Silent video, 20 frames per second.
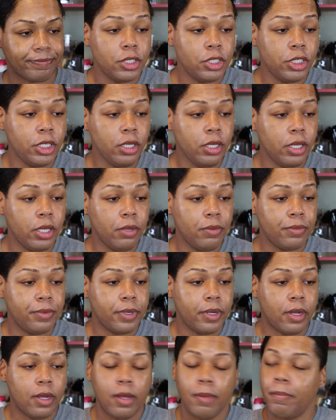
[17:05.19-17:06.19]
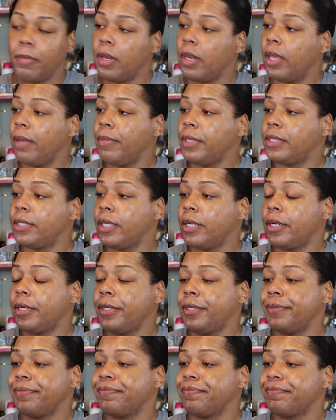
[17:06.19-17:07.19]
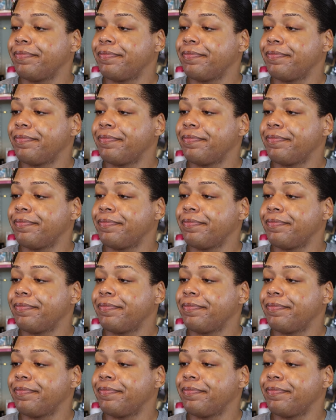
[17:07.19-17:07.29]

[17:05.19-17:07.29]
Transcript: She cute and all, but let me tell you.